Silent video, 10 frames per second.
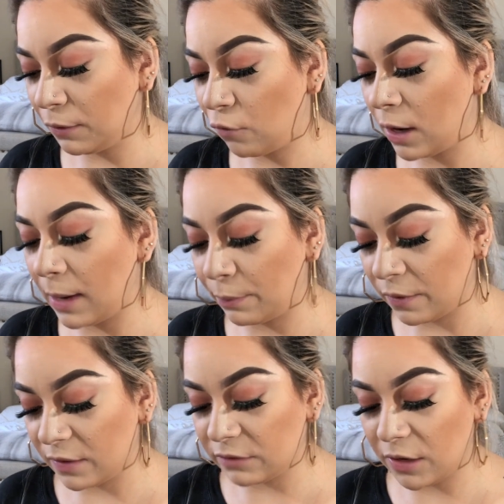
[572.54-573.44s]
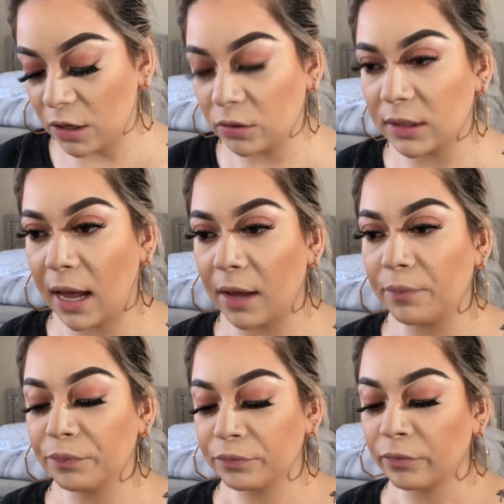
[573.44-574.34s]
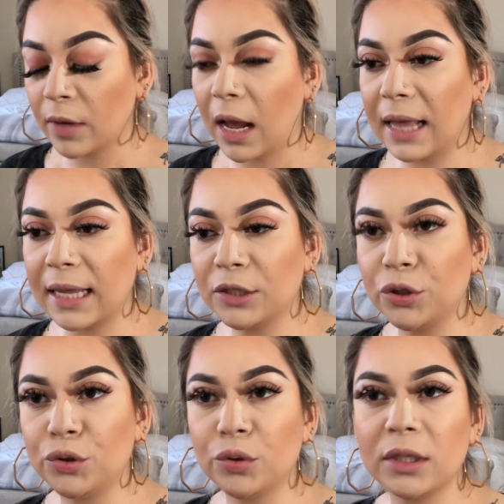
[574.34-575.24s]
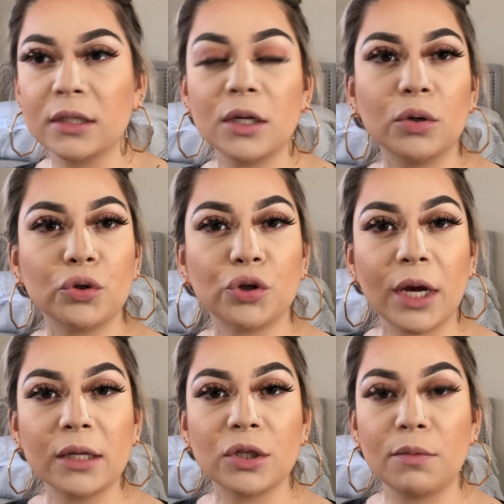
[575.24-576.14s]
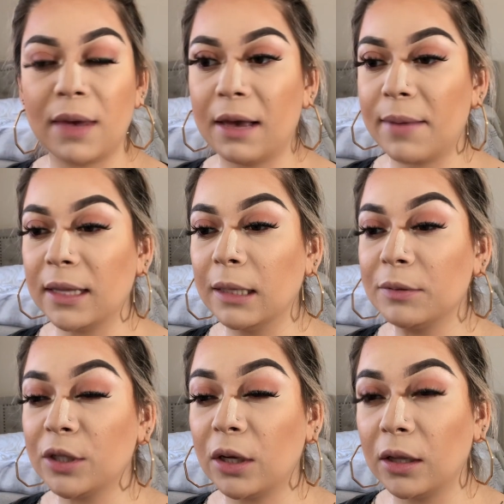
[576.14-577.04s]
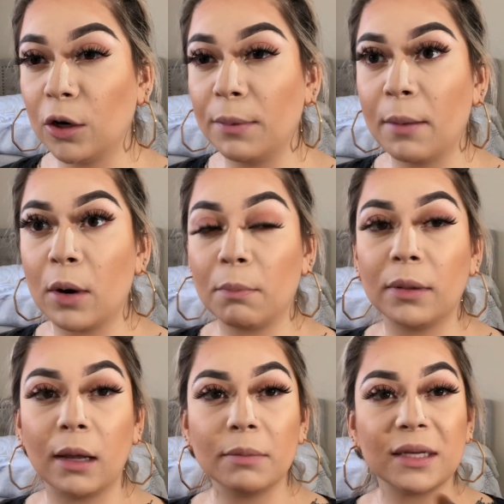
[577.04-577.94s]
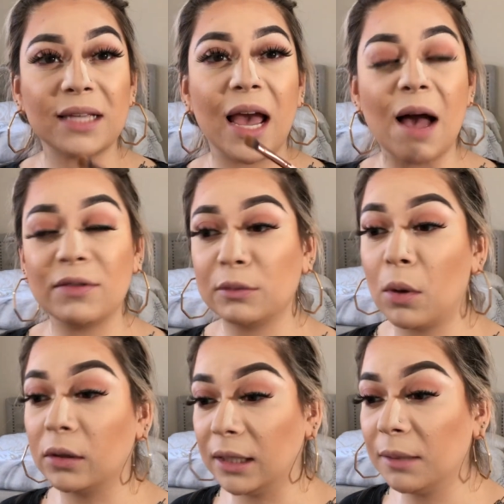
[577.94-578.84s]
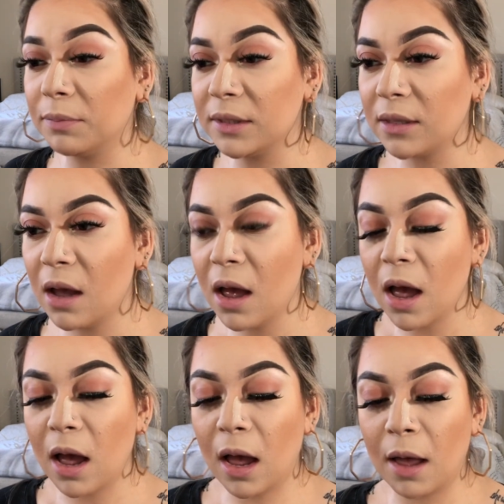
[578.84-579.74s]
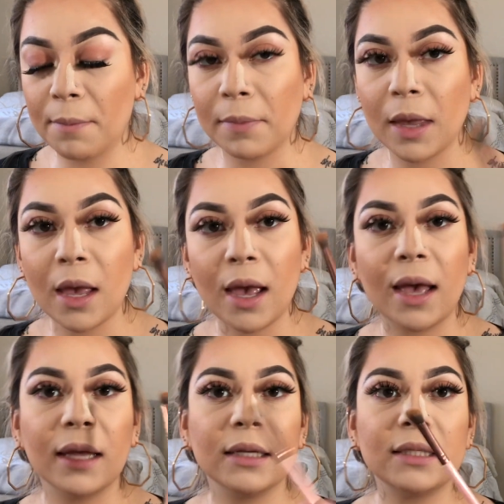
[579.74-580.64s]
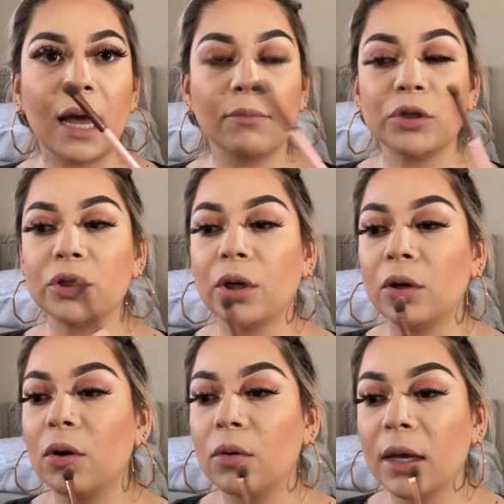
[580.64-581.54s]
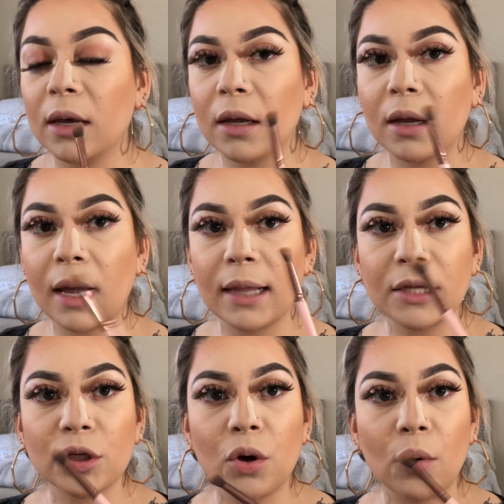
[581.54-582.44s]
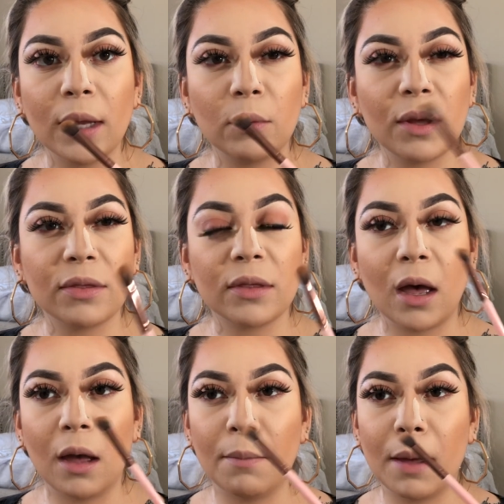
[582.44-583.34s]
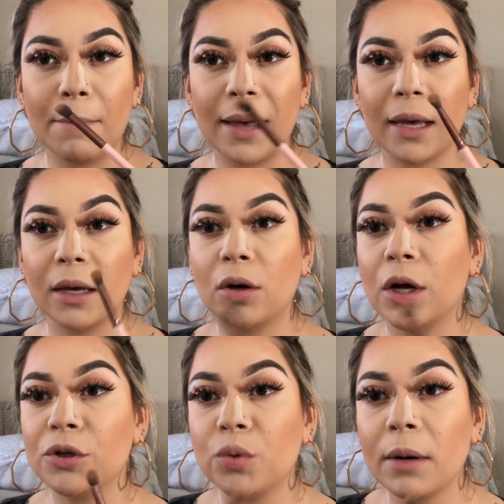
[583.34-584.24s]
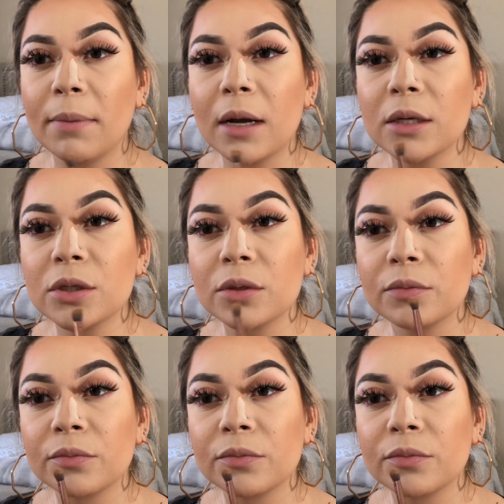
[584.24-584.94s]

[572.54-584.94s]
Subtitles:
before in my previous videos that I like to do this little trick to make my lips look a little bit more plump because I have small lips. And I'm just gonna I like to go in with my contour brush,